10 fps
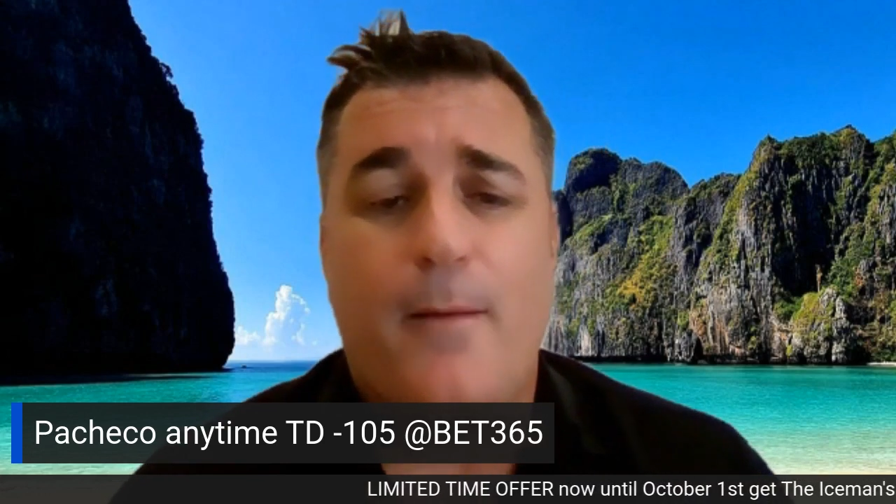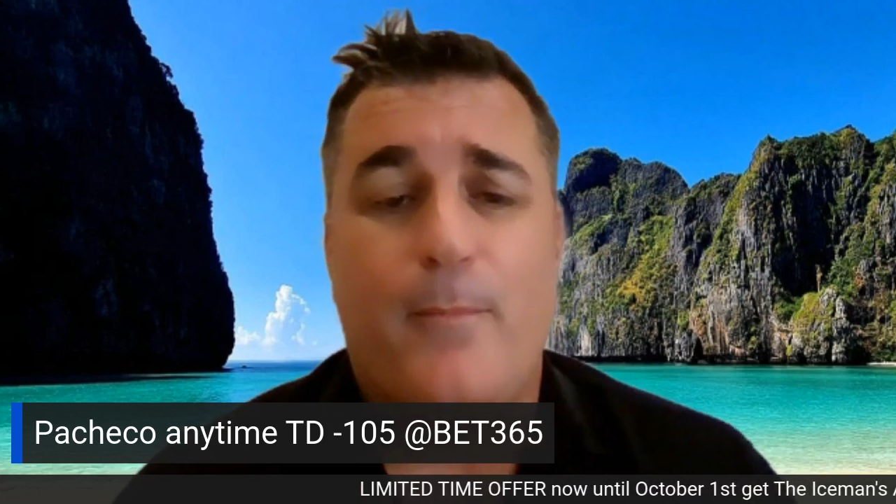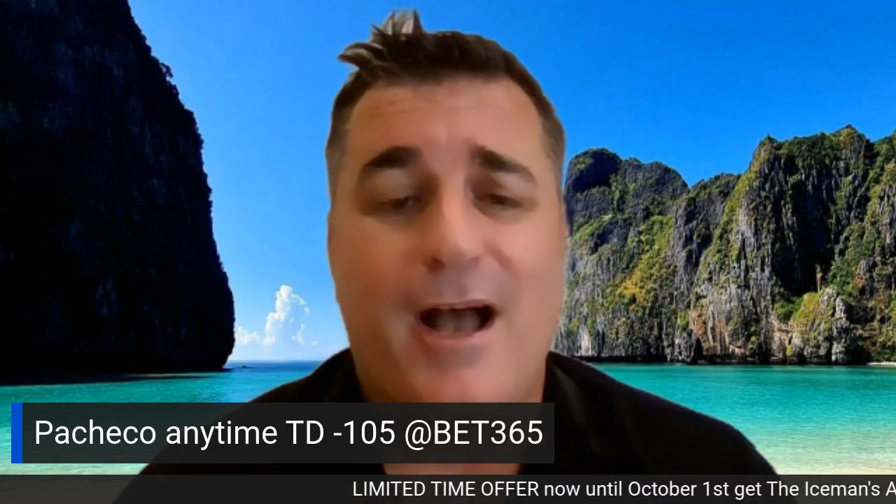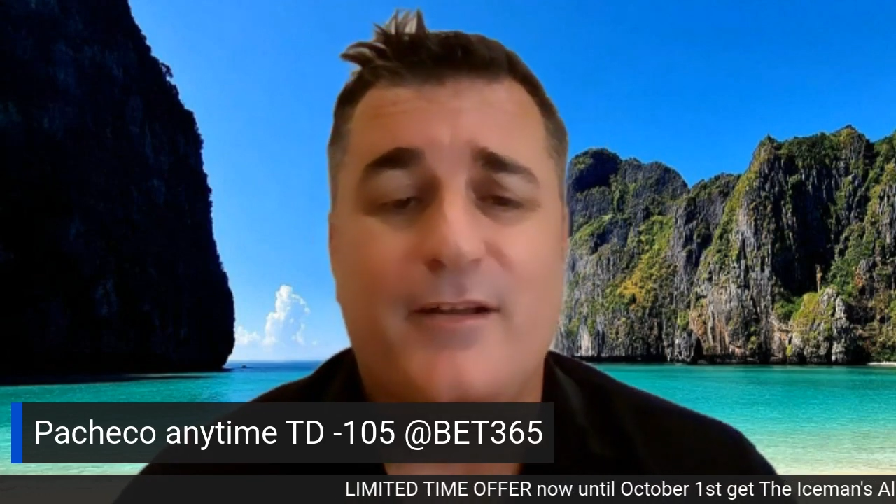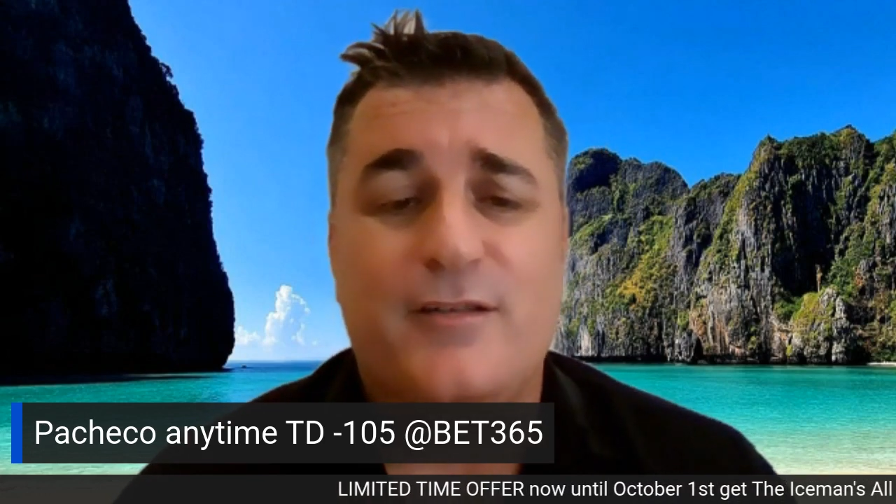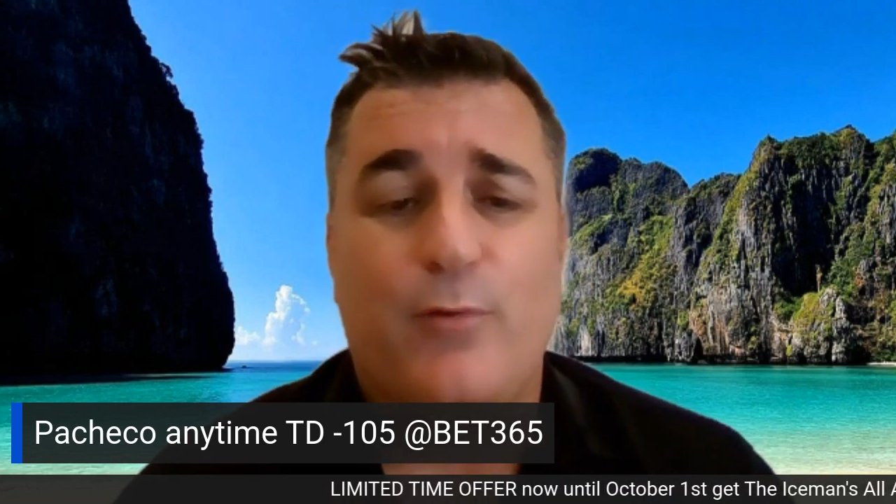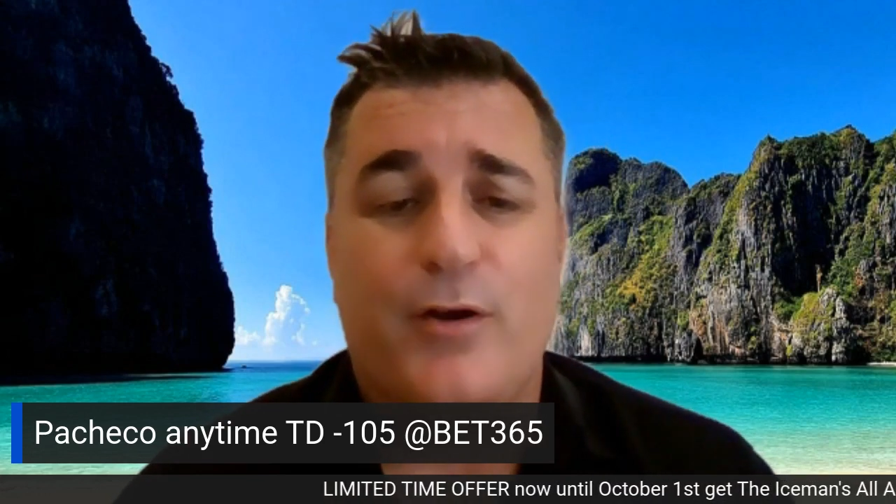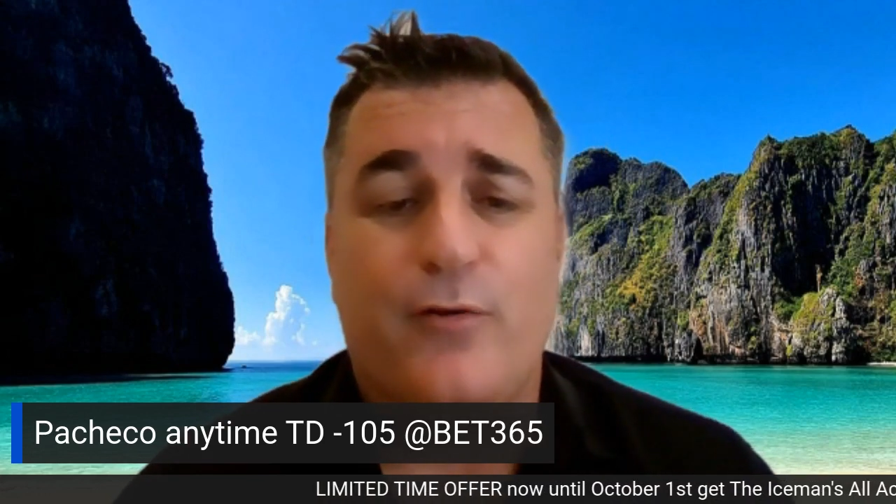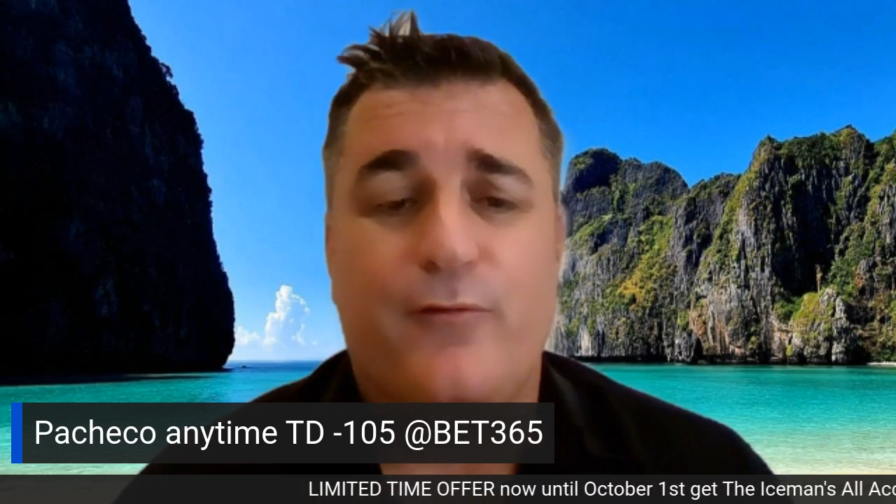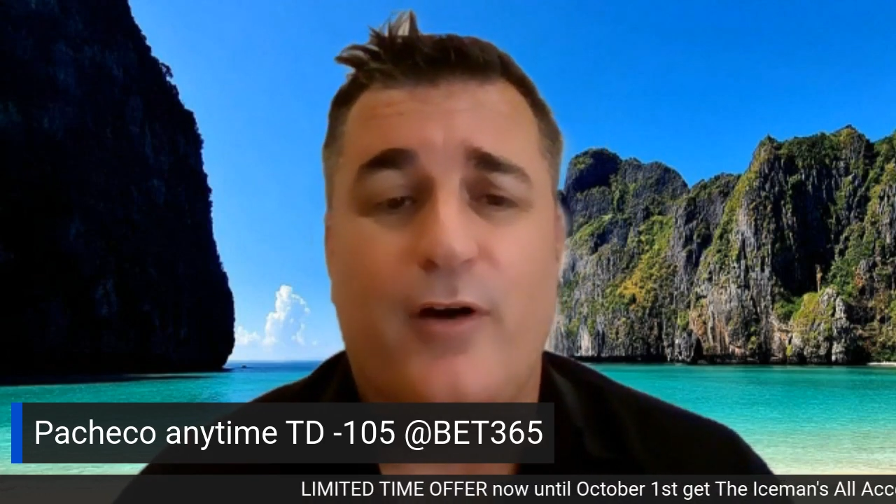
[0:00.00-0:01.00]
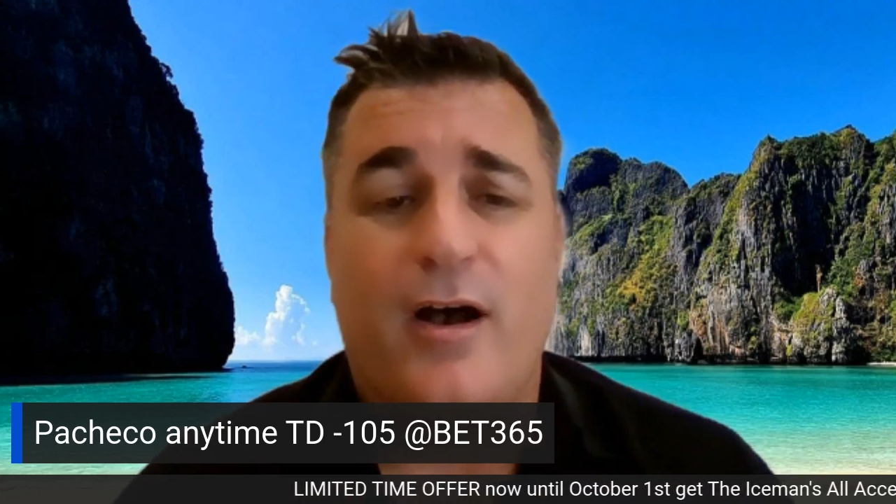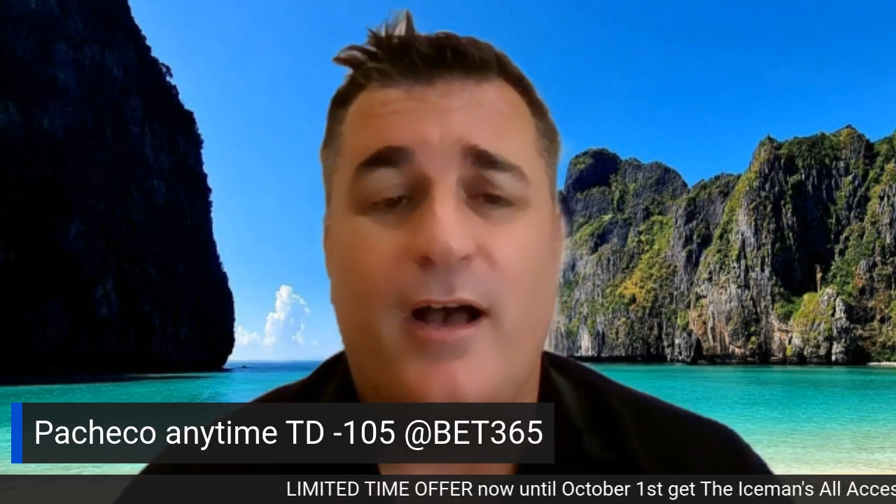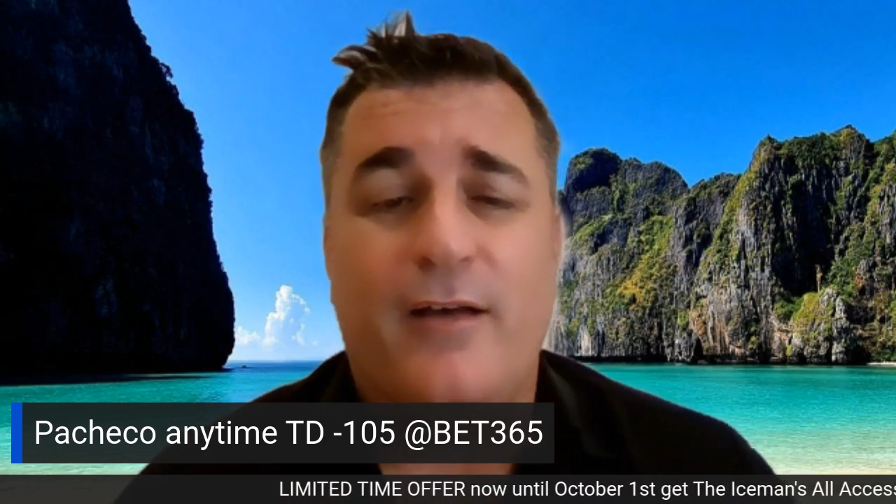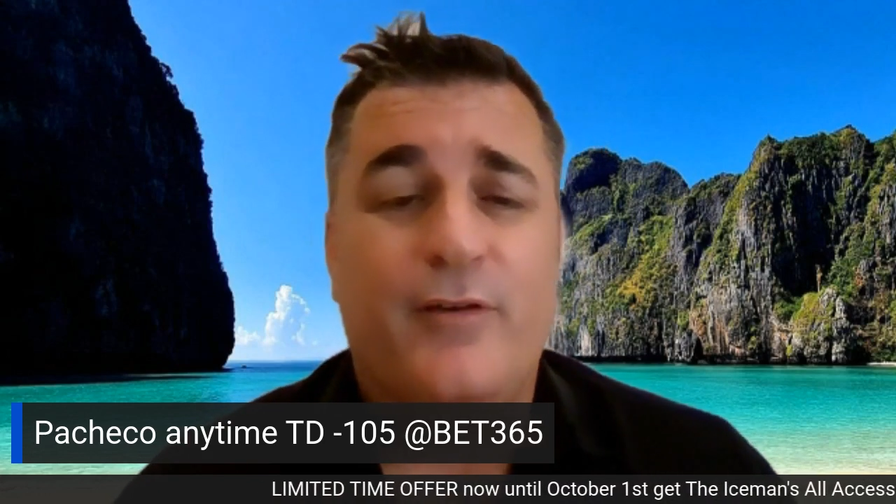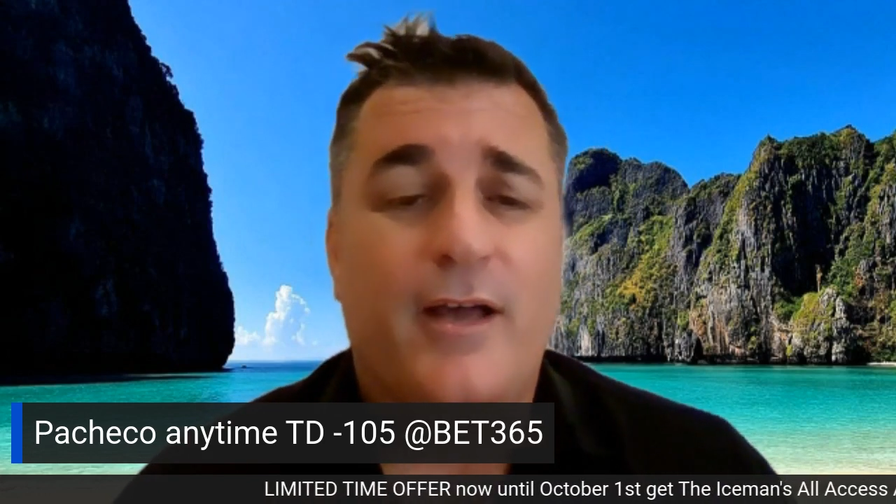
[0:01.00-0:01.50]

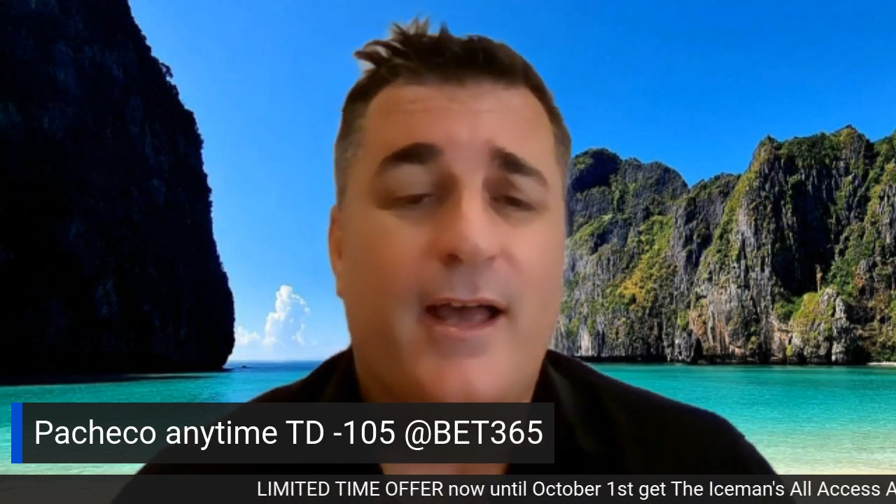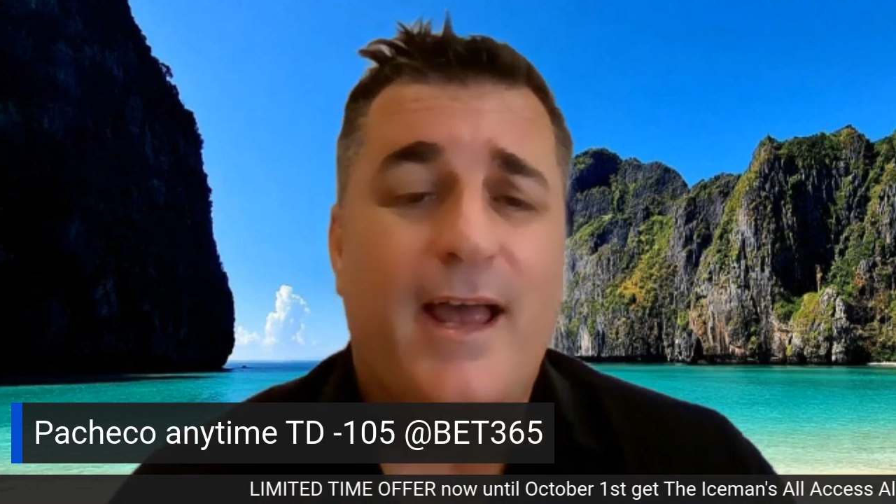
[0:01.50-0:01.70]
-105.